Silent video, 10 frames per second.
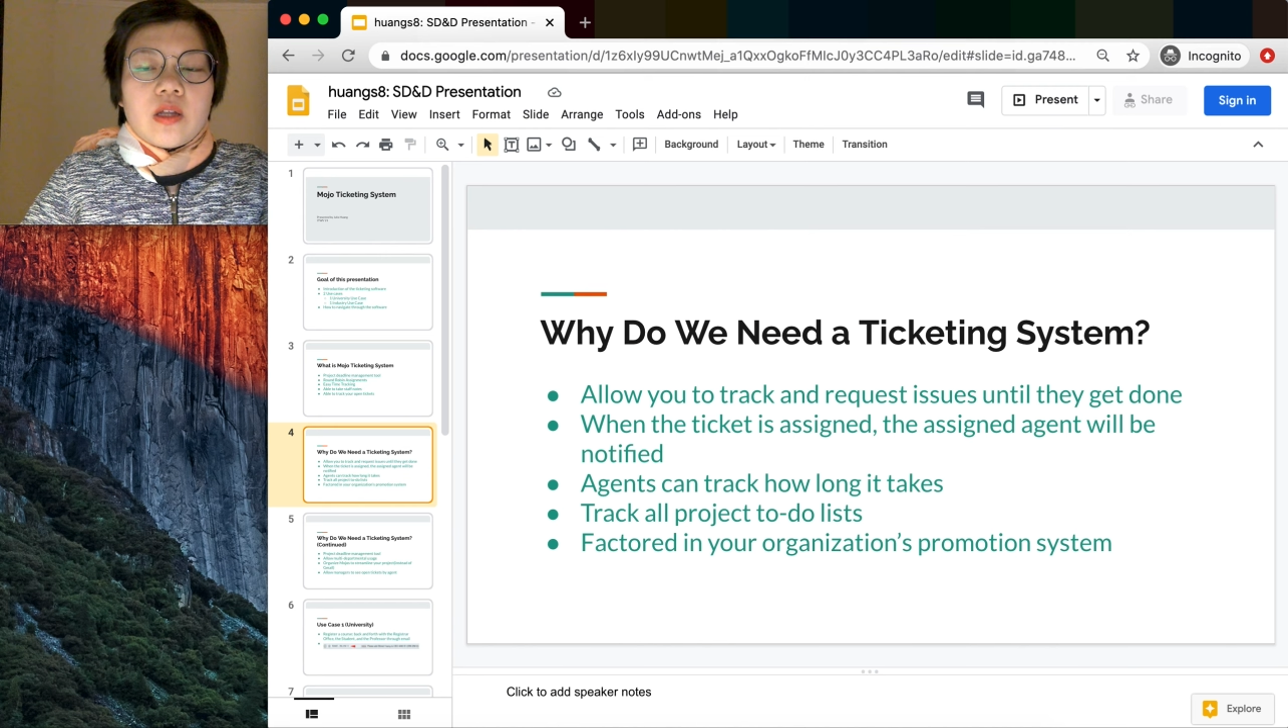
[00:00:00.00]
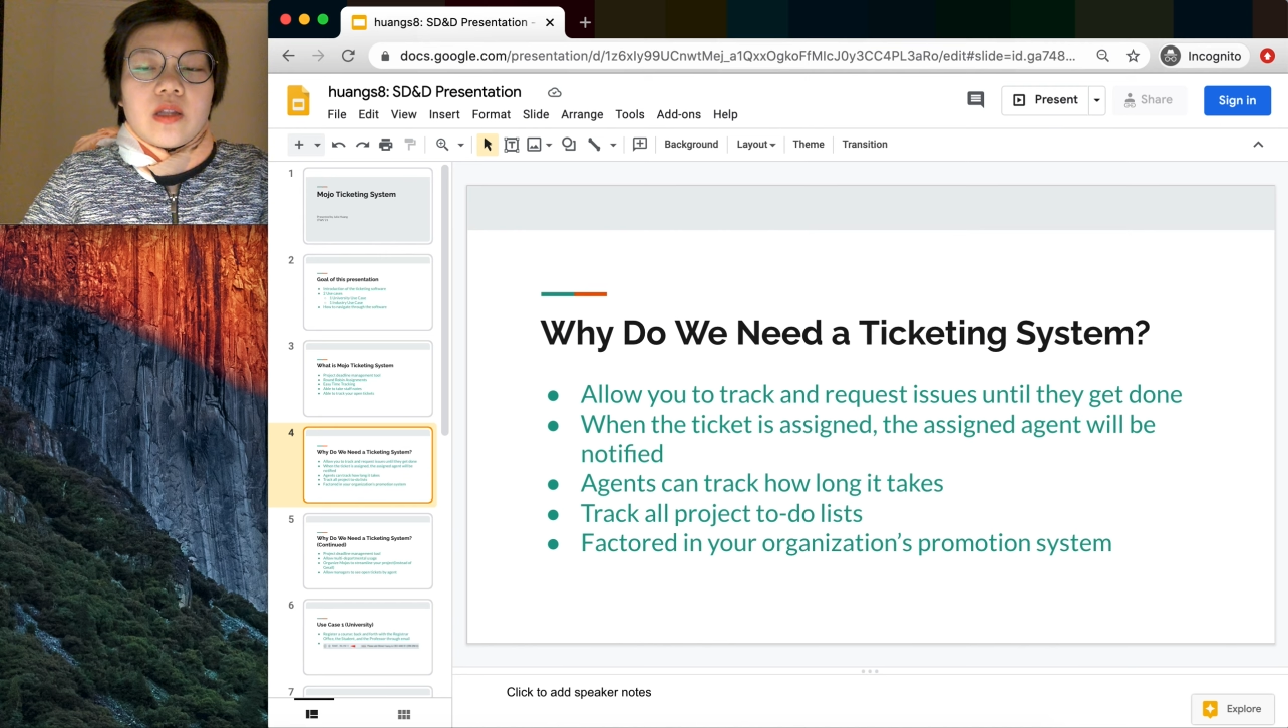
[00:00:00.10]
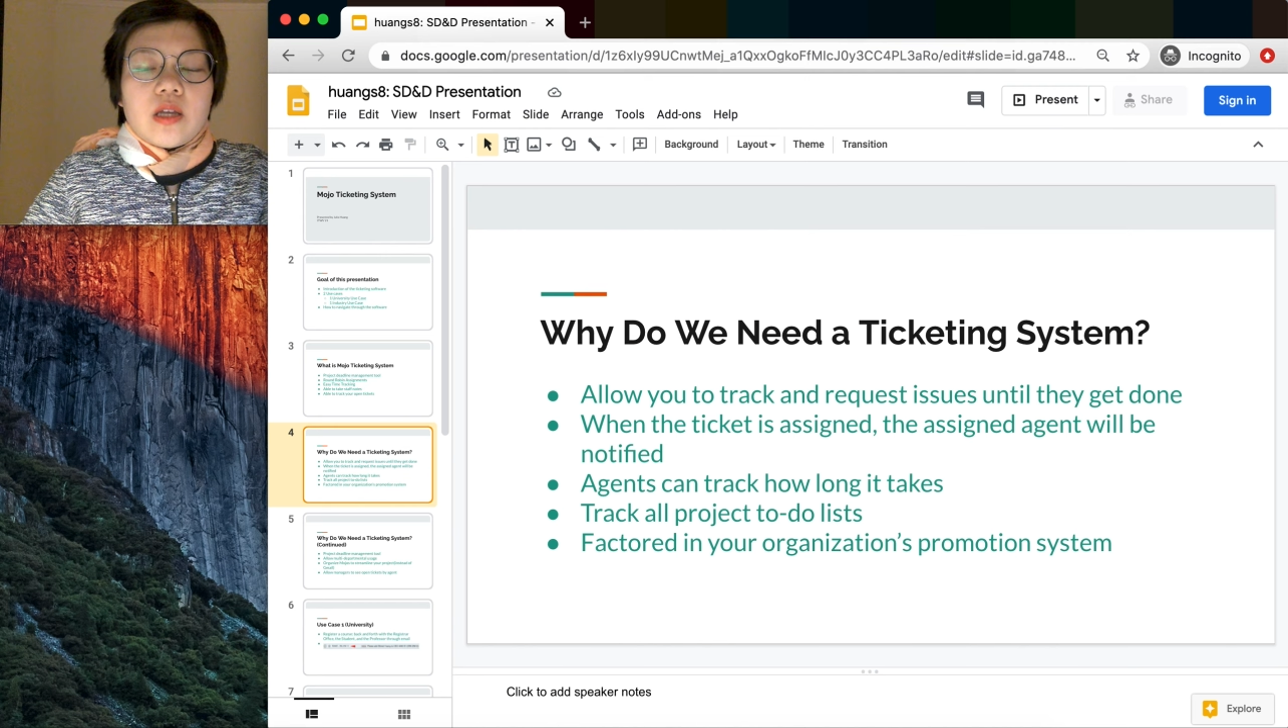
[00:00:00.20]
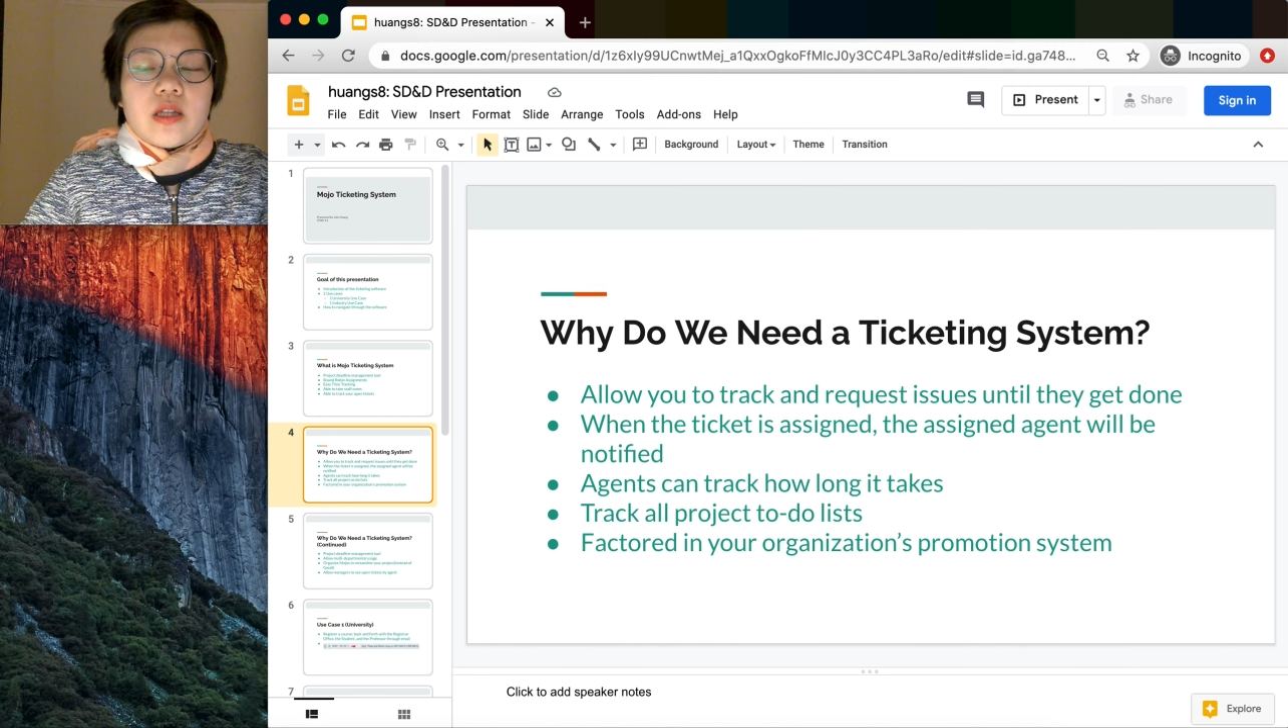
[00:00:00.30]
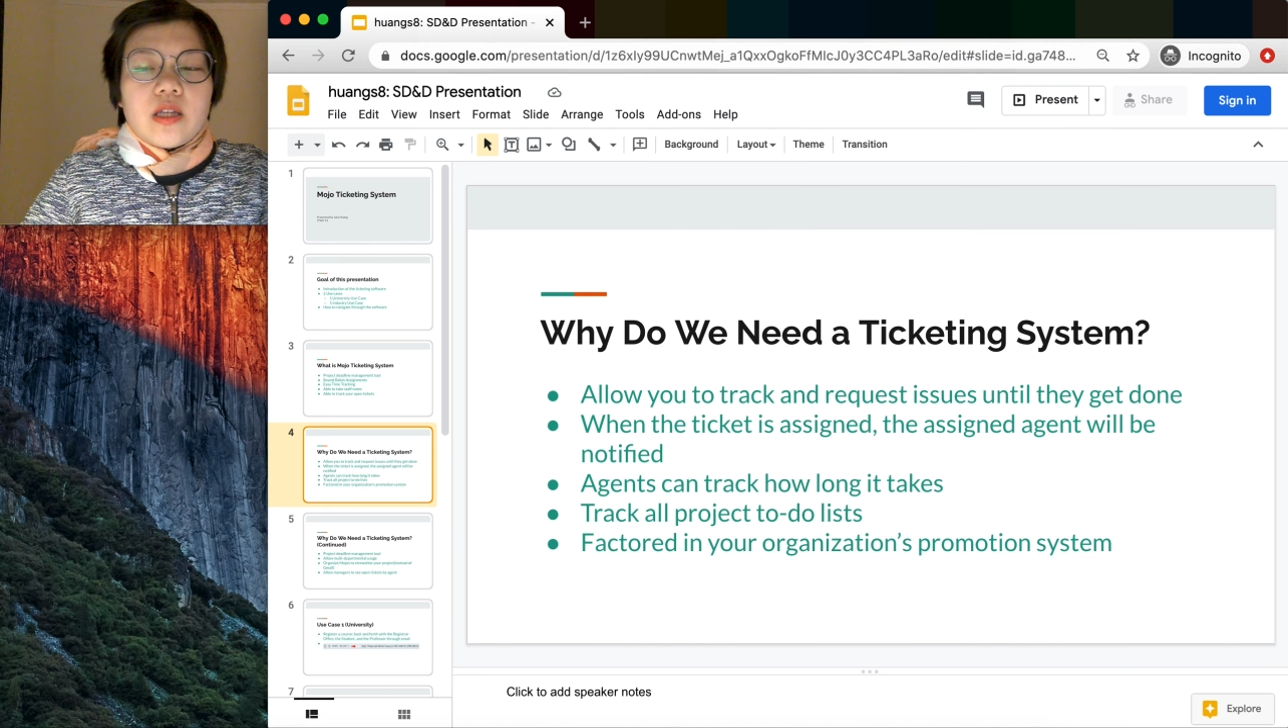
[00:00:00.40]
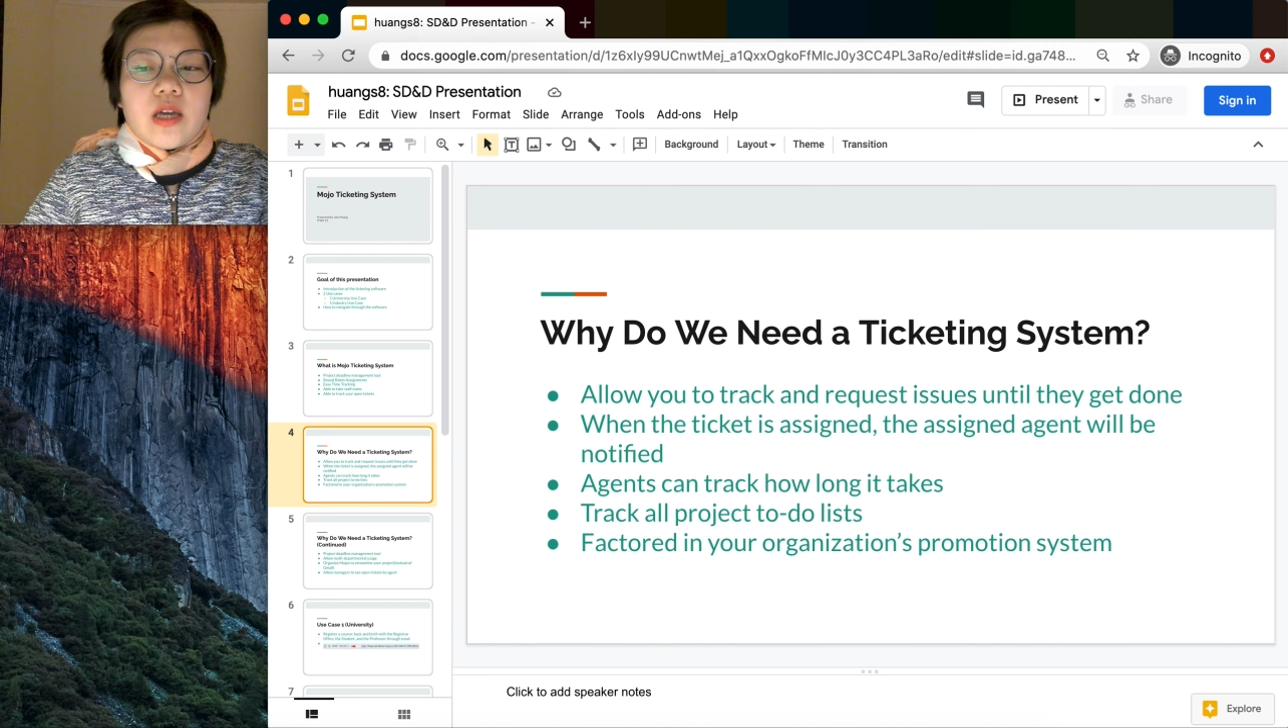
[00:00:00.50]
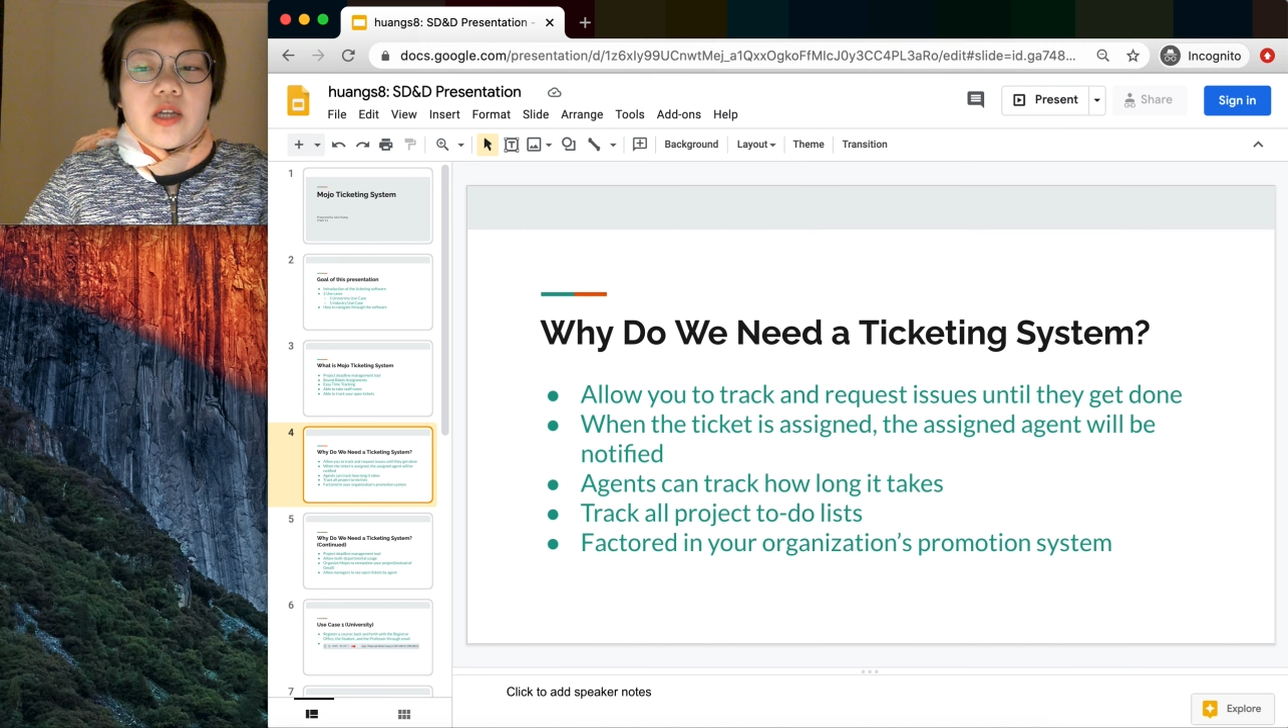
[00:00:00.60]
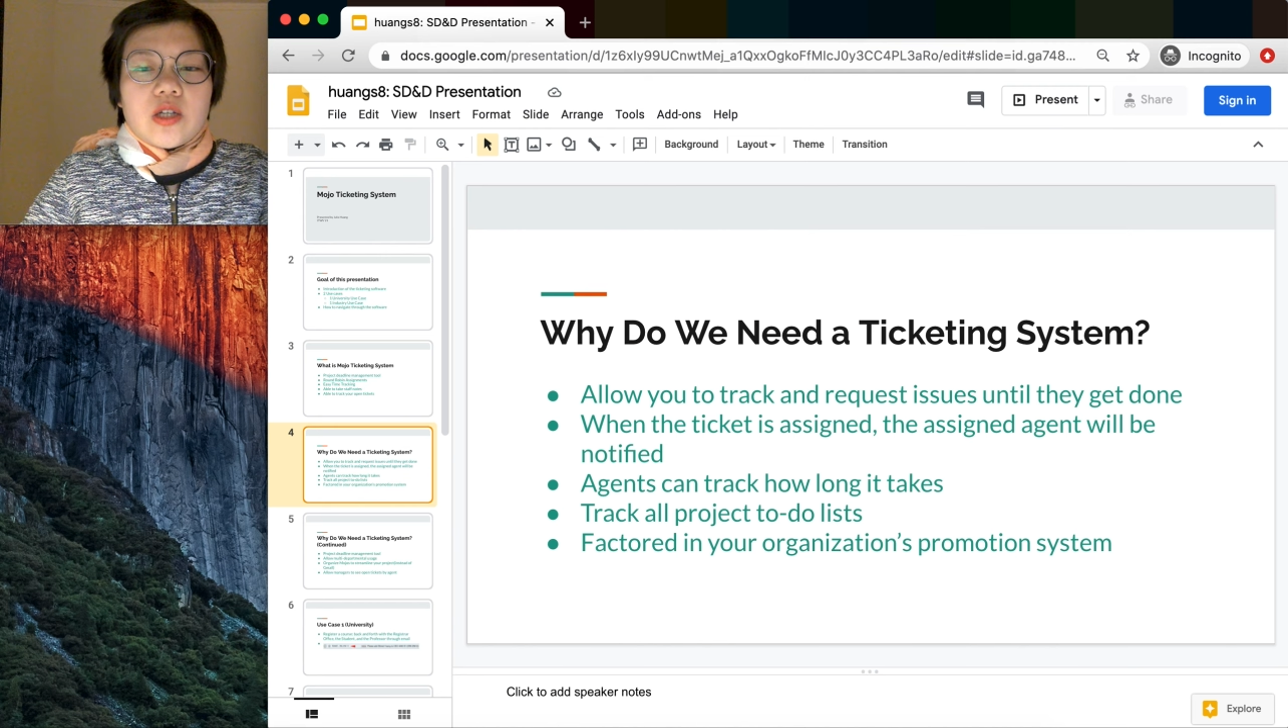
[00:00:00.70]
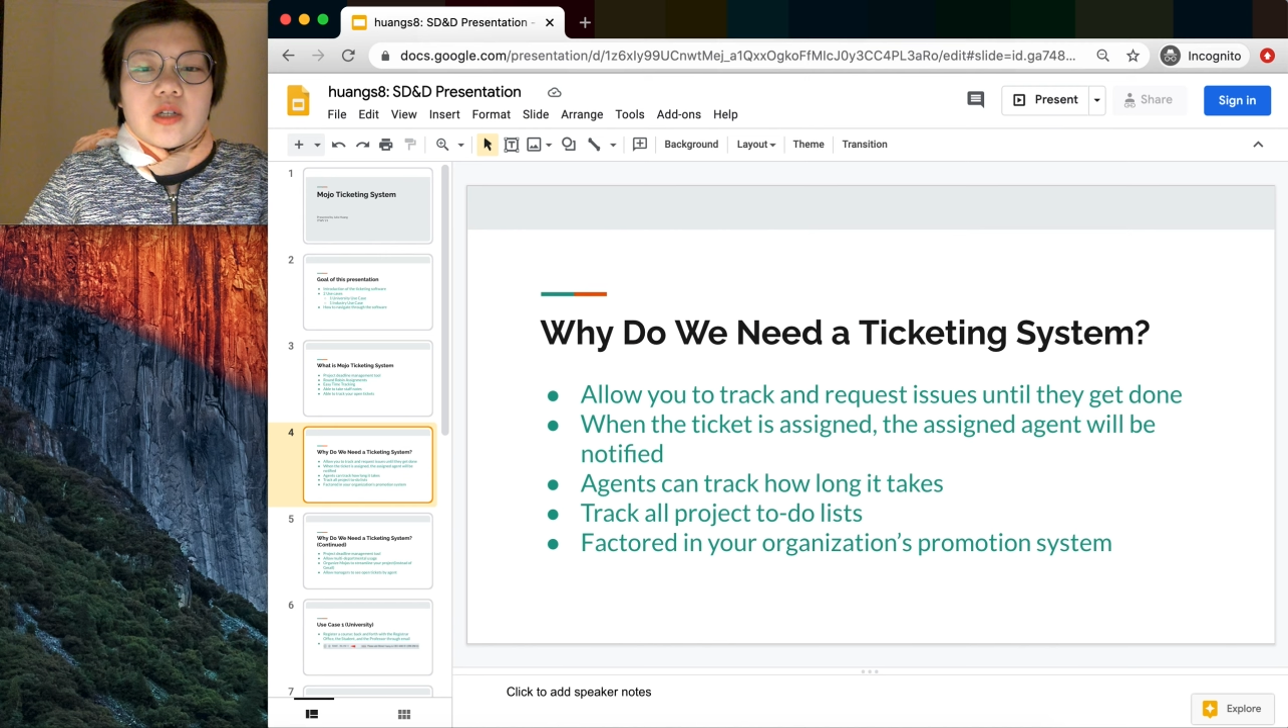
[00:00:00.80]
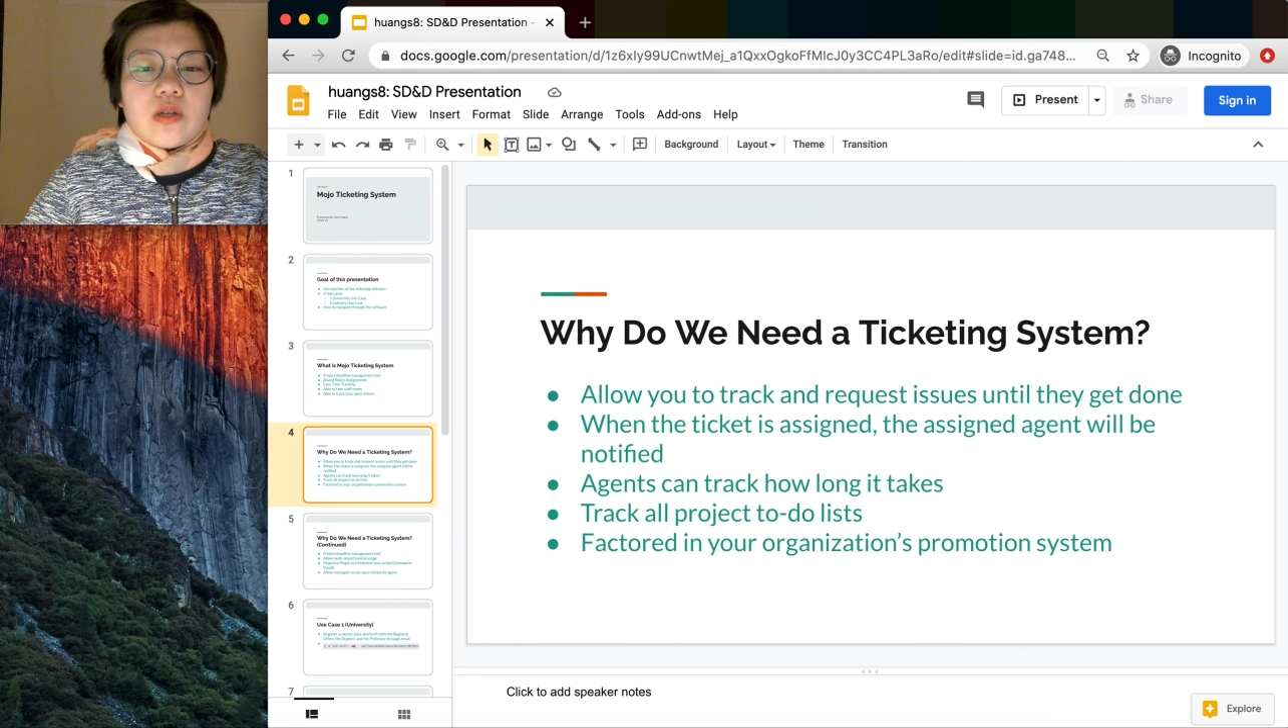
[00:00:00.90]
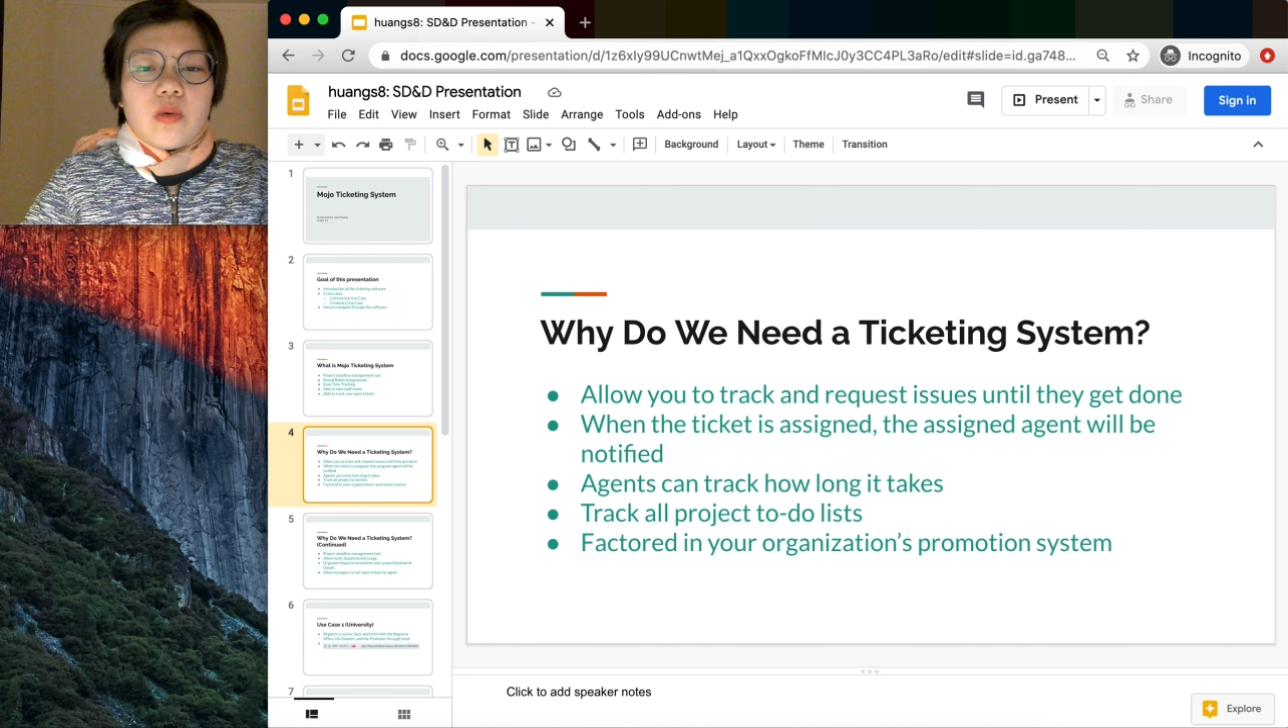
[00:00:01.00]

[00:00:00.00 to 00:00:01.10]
Then the agent